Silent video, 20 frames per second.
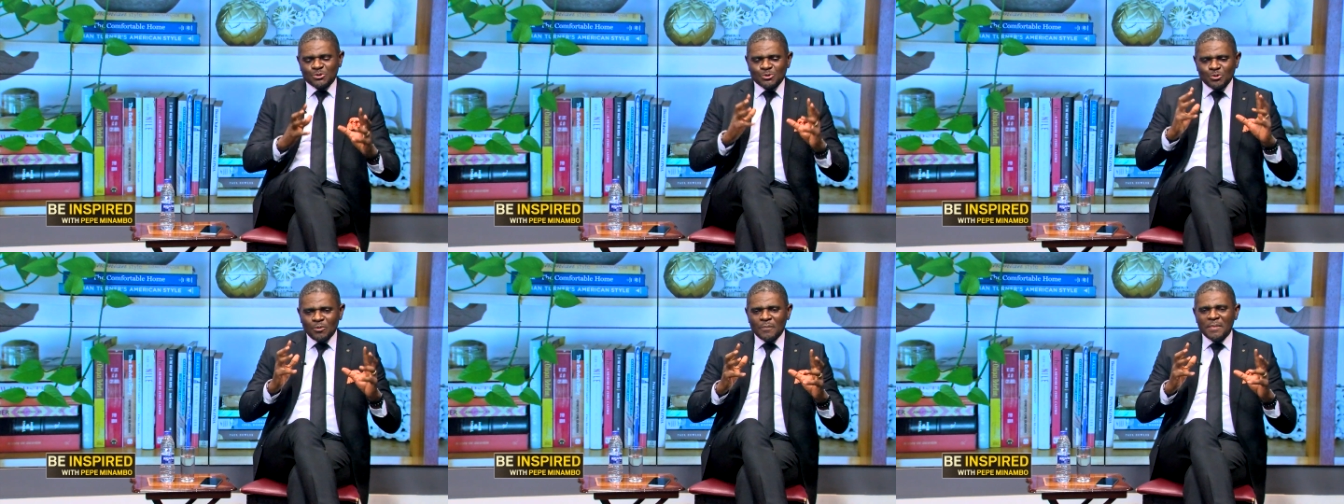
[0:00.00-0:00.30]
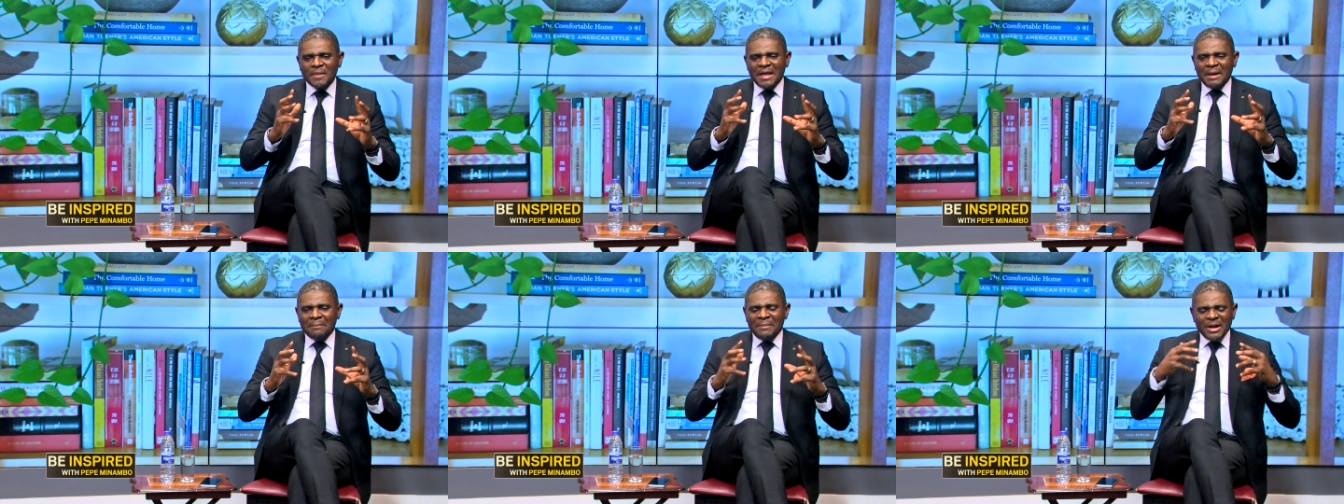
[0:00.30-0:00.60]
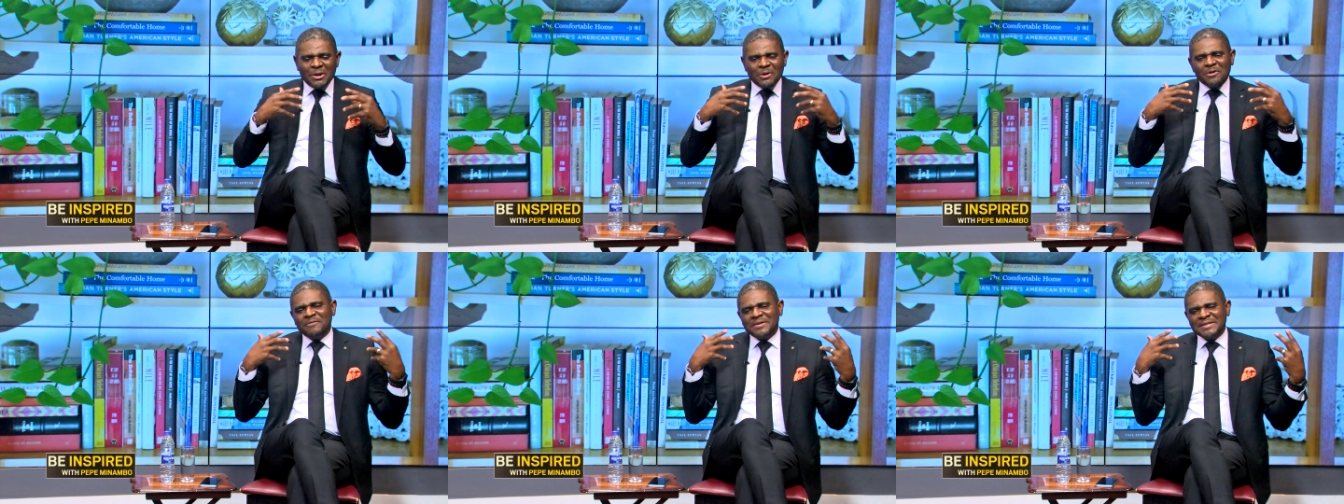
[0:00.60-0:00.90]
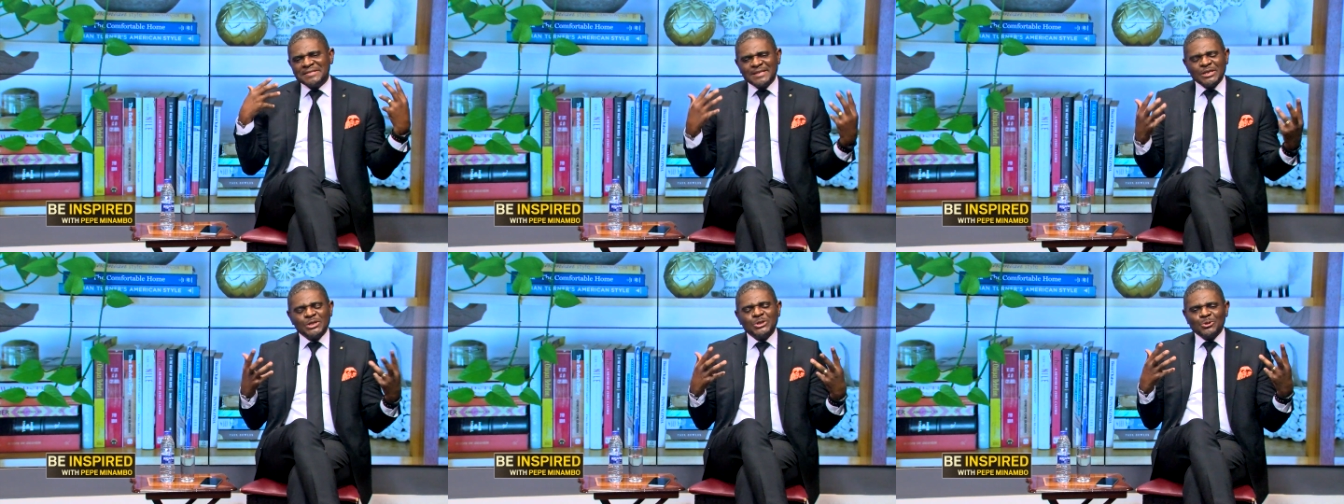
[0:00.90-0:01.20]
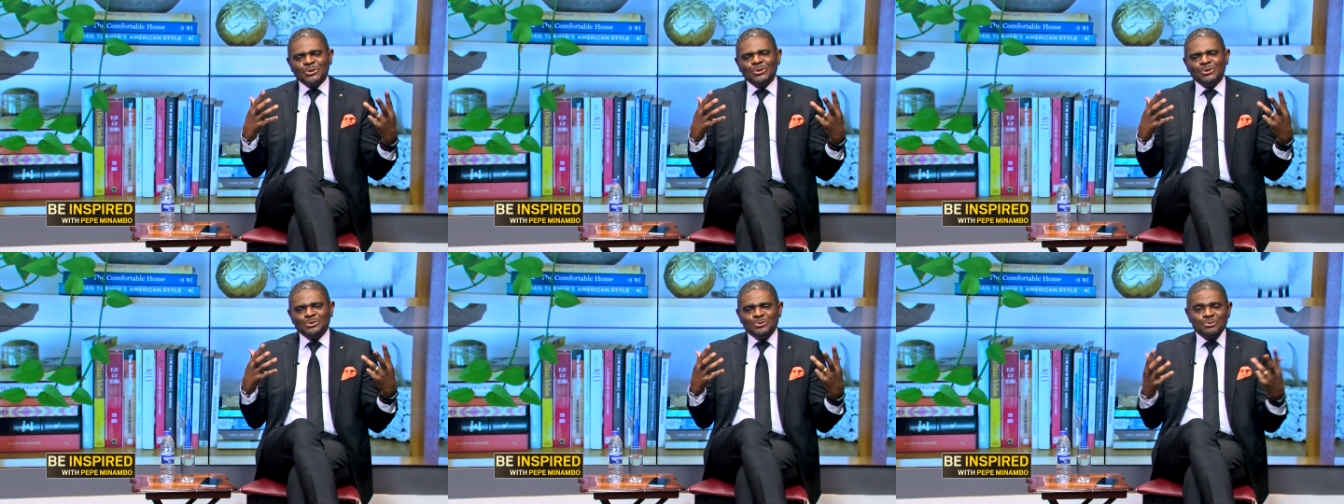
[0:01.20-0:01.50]
So my
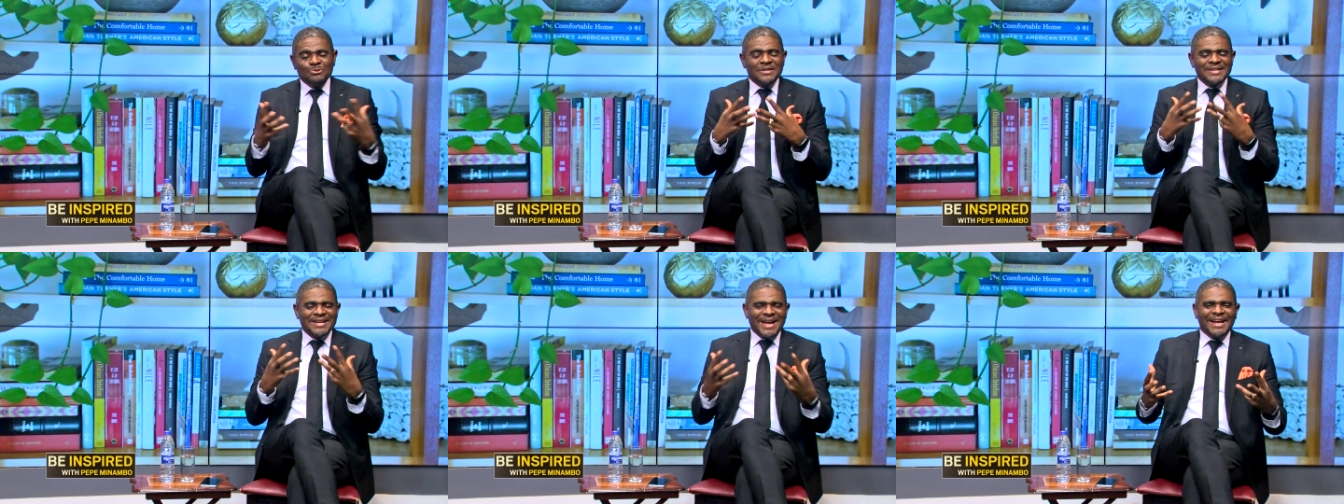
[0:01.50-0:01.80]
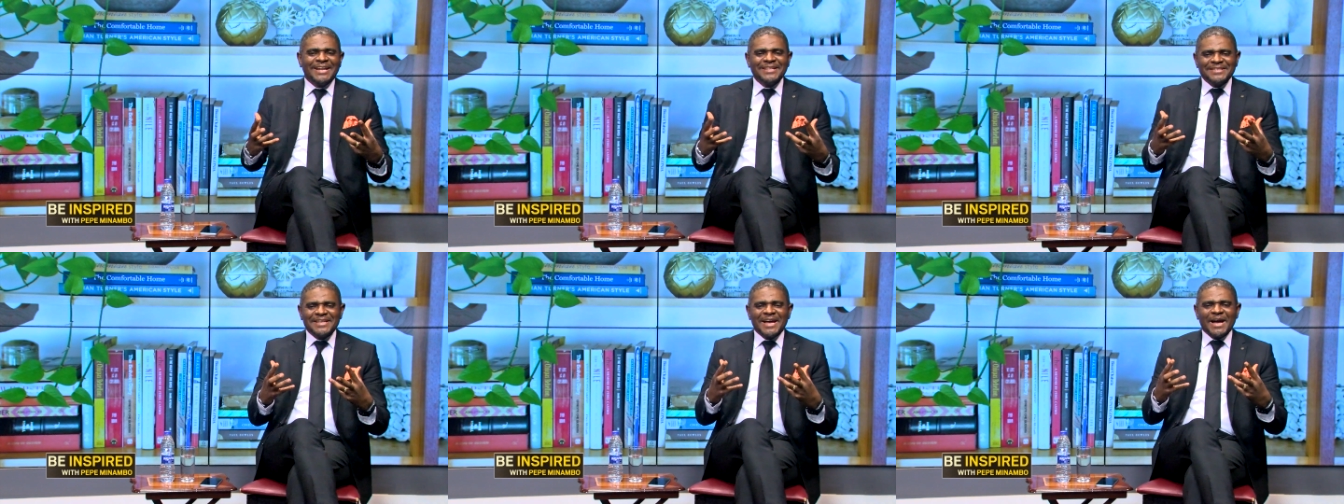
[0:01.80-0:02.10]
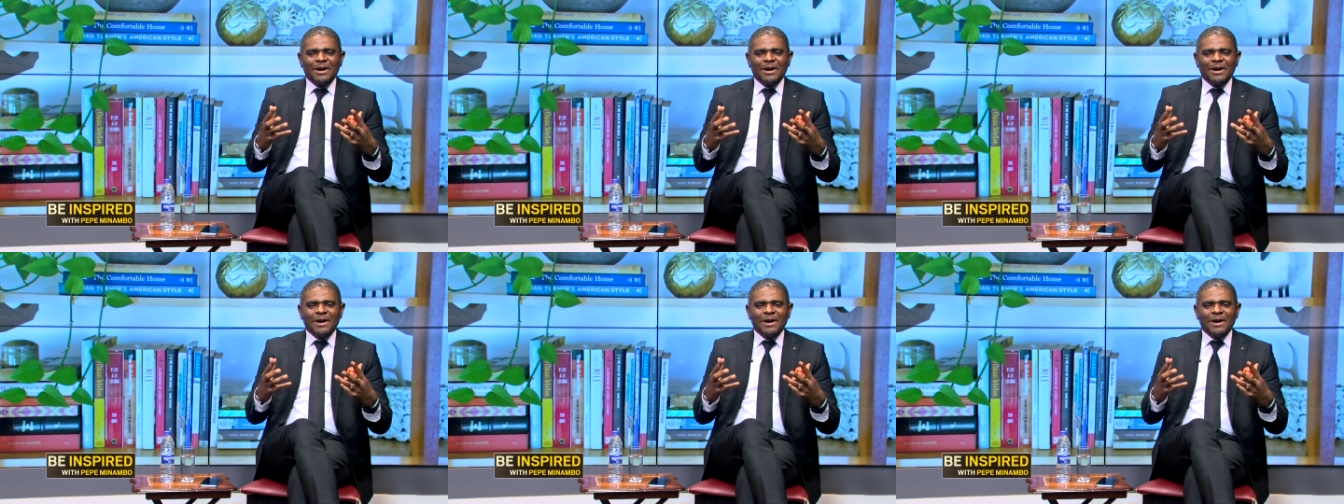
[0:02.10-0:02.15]
conversation tonight,